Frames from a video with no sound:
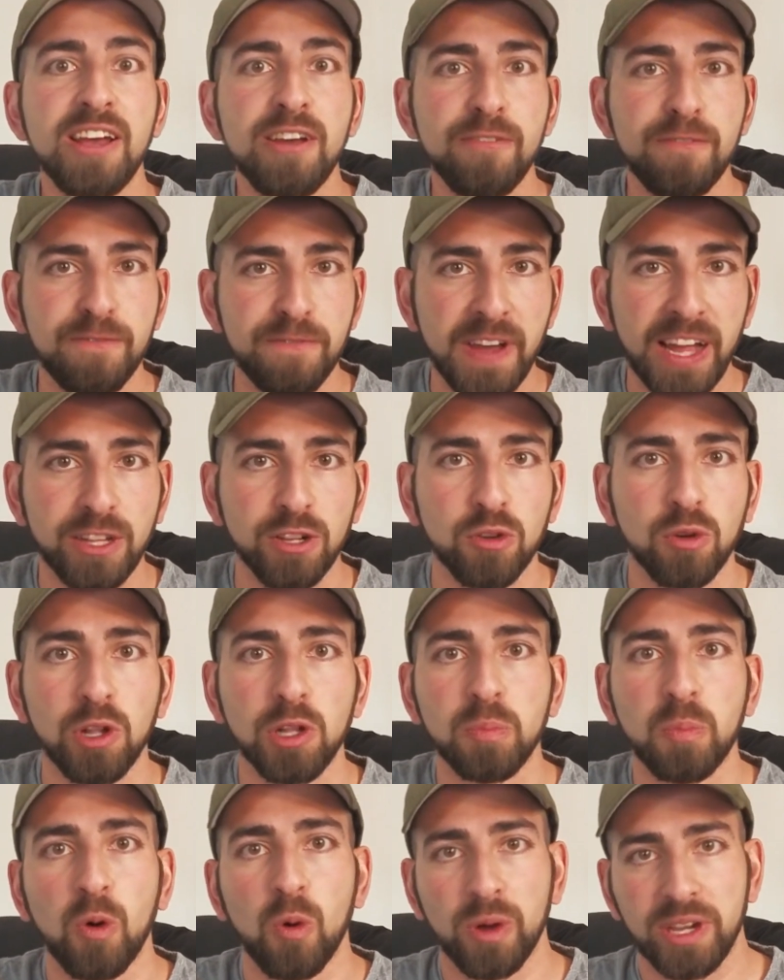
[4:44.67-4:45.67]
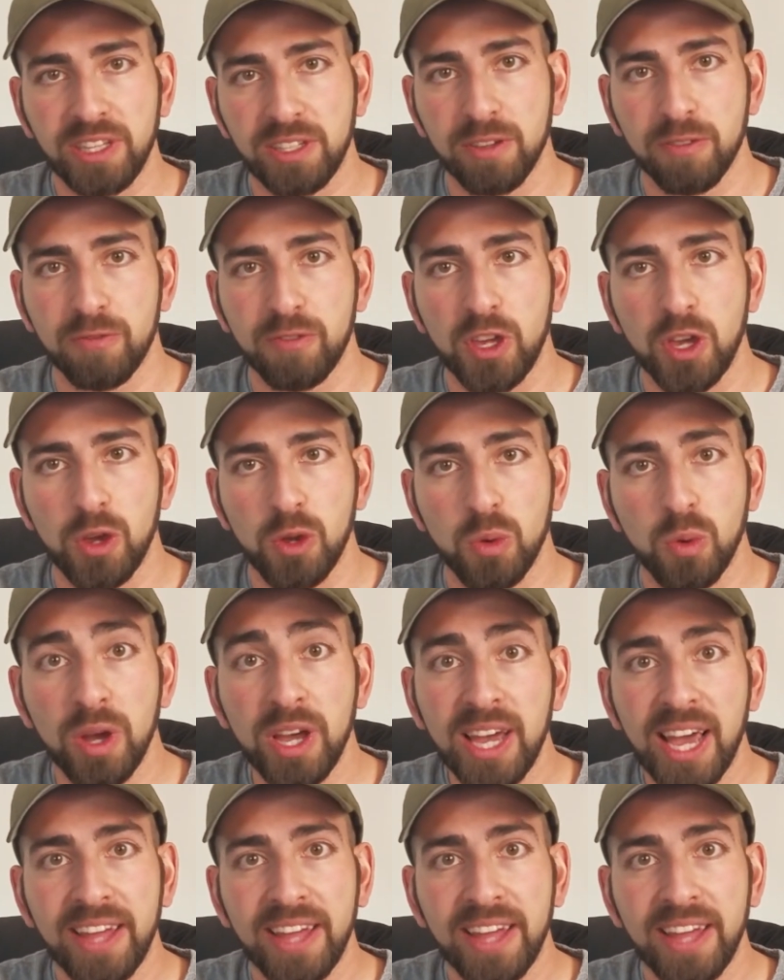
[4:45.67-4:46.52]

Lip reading: federal point of view.